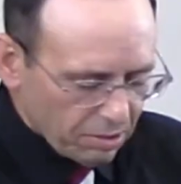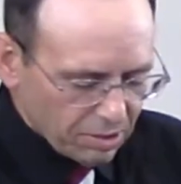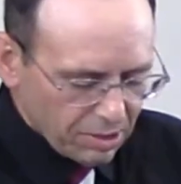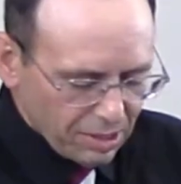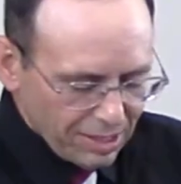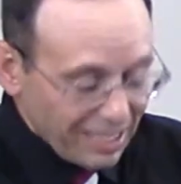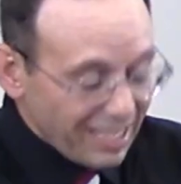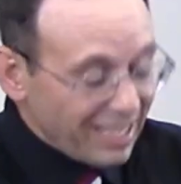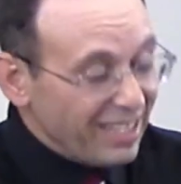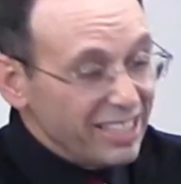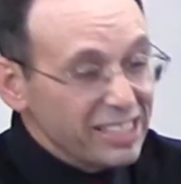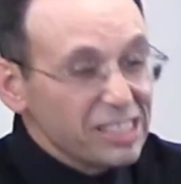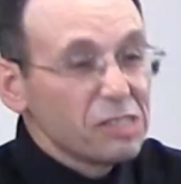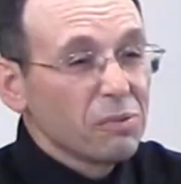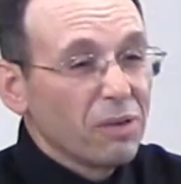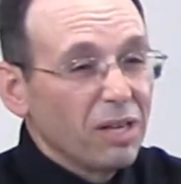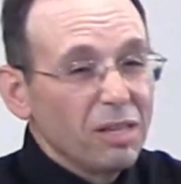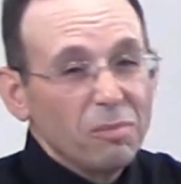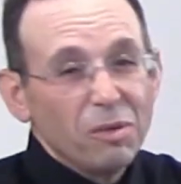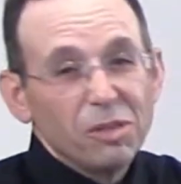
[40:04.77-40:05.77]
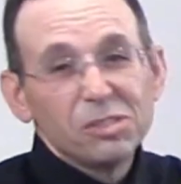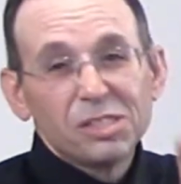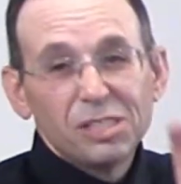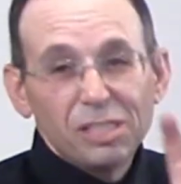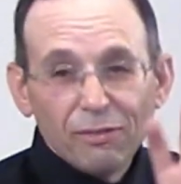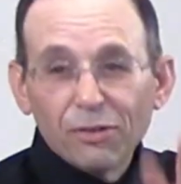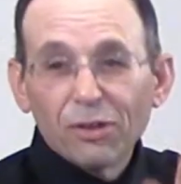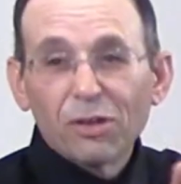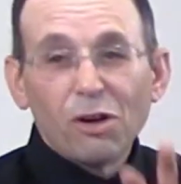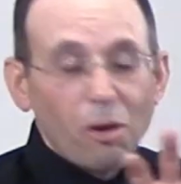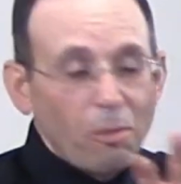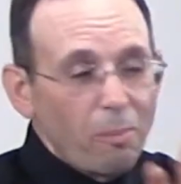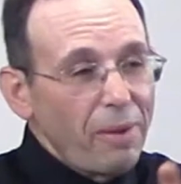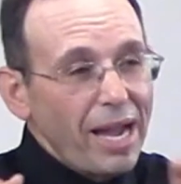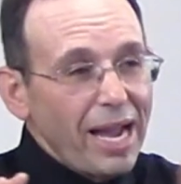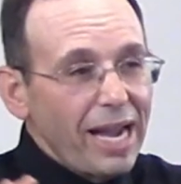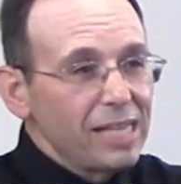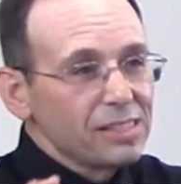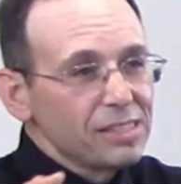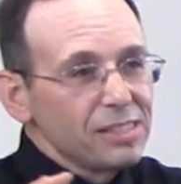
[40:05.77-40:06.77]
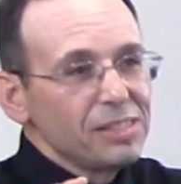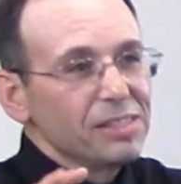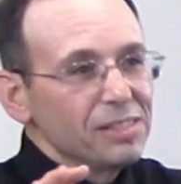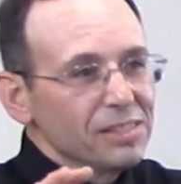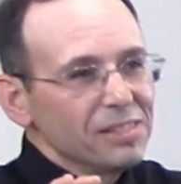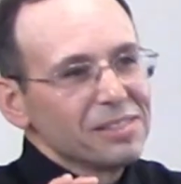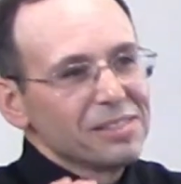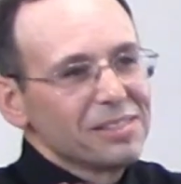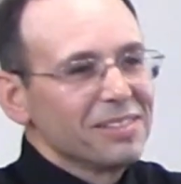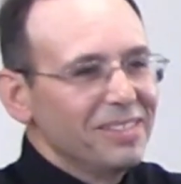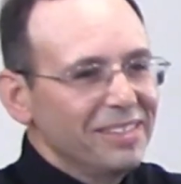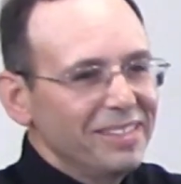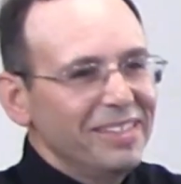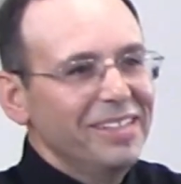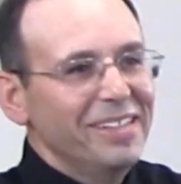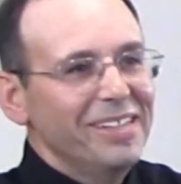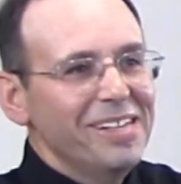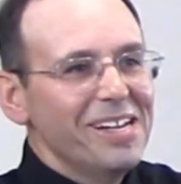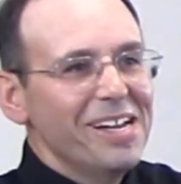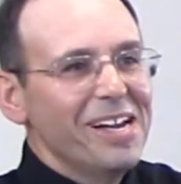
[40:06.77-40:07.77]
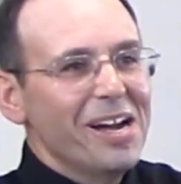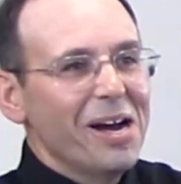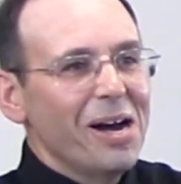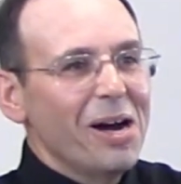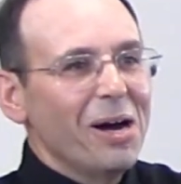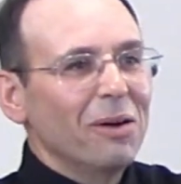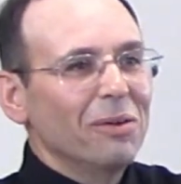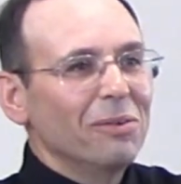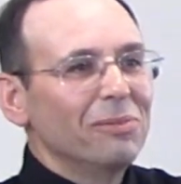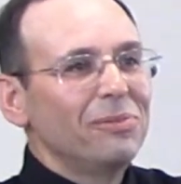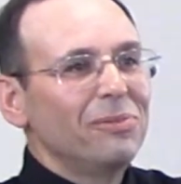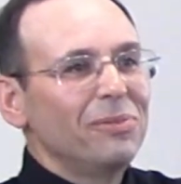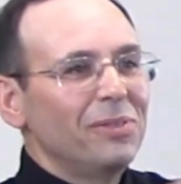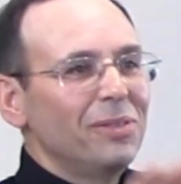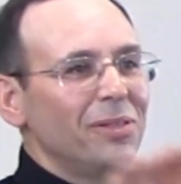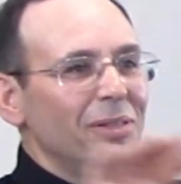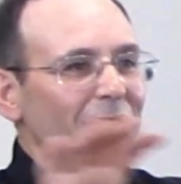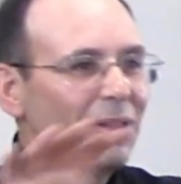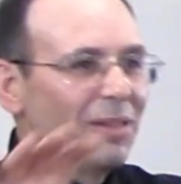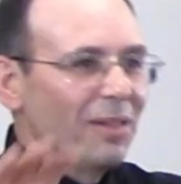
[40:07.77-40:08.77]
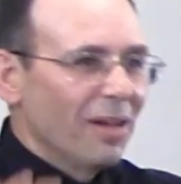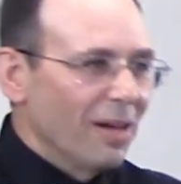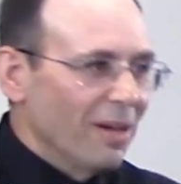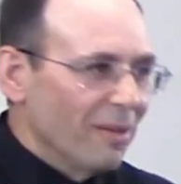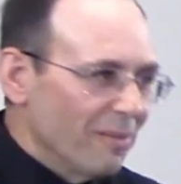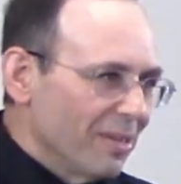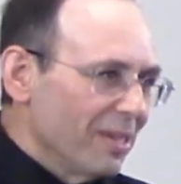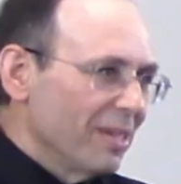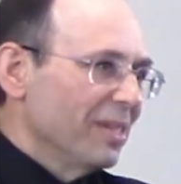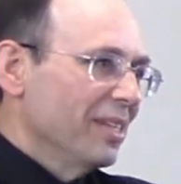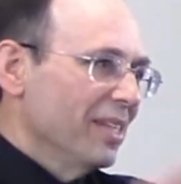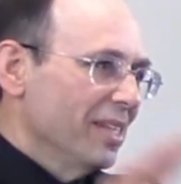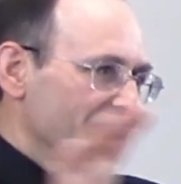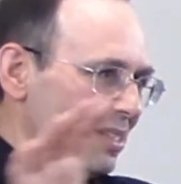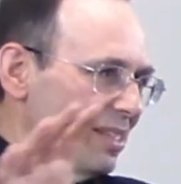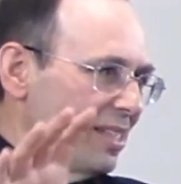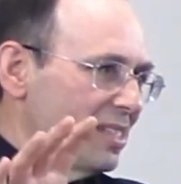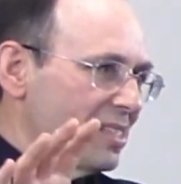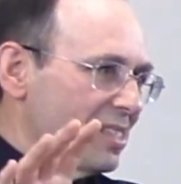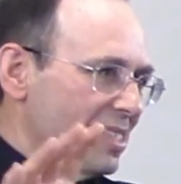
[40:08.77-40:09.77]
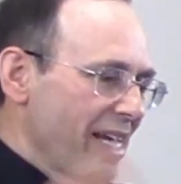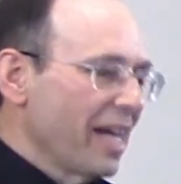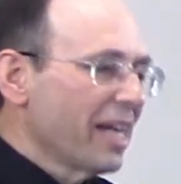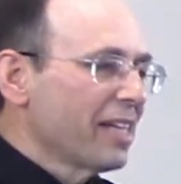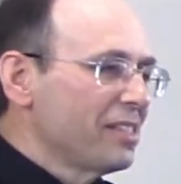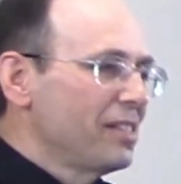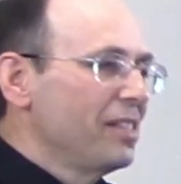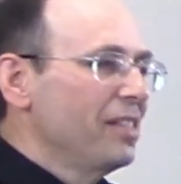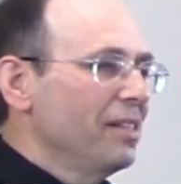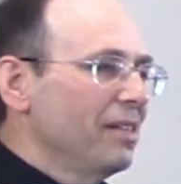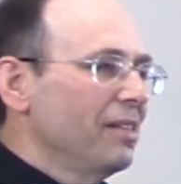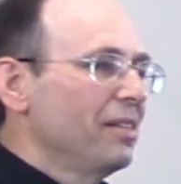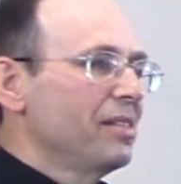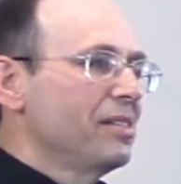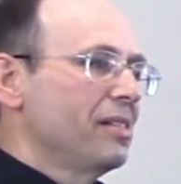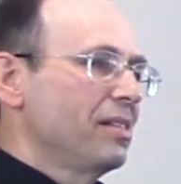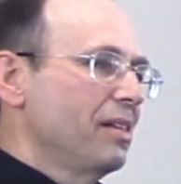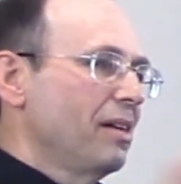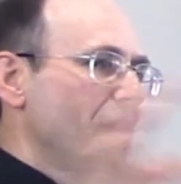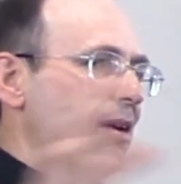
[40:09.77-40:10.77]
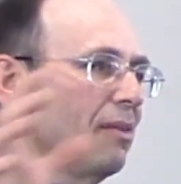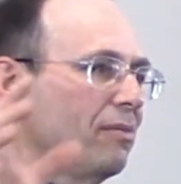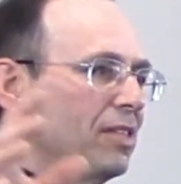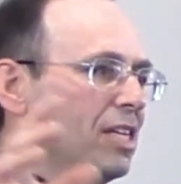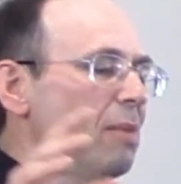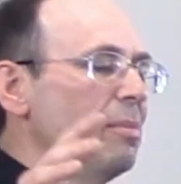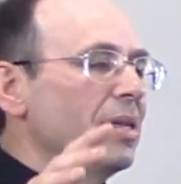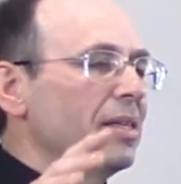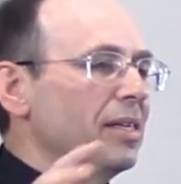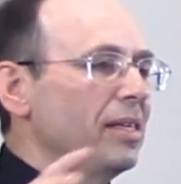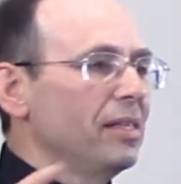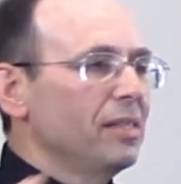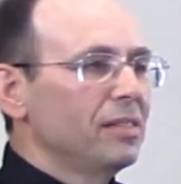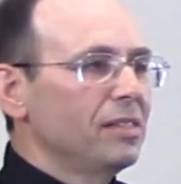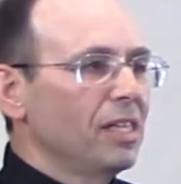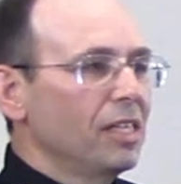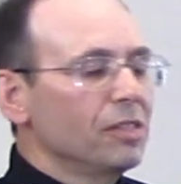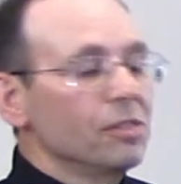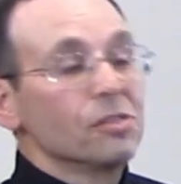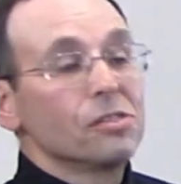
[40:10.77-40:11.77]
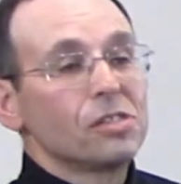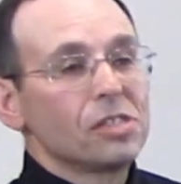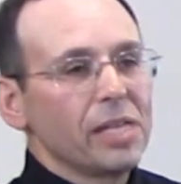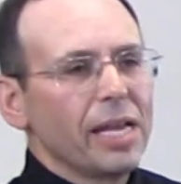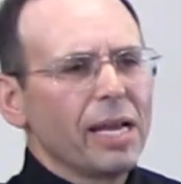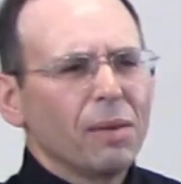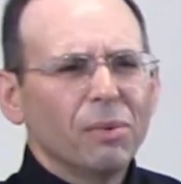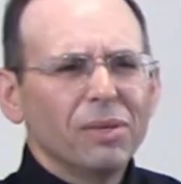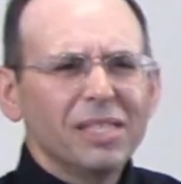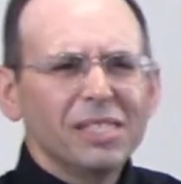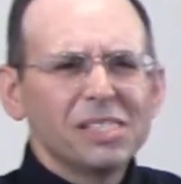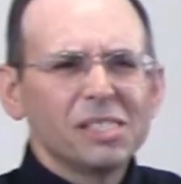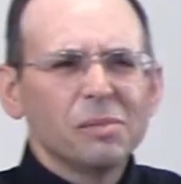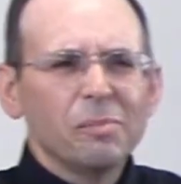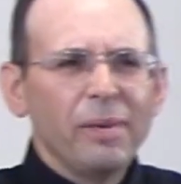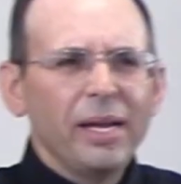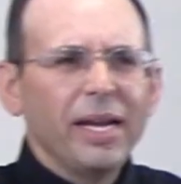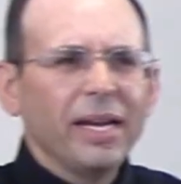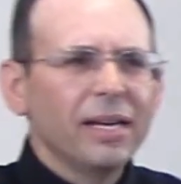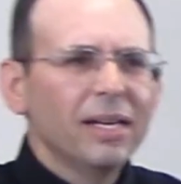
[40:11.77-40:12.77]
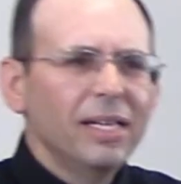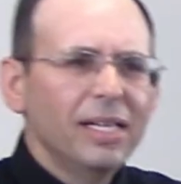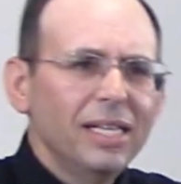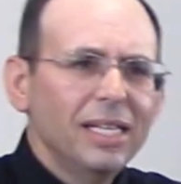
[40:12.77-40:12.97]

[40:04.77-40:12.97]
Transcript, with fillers: This is one of the most difficult passages of this text here, of Timothy, to understand. What does it mean?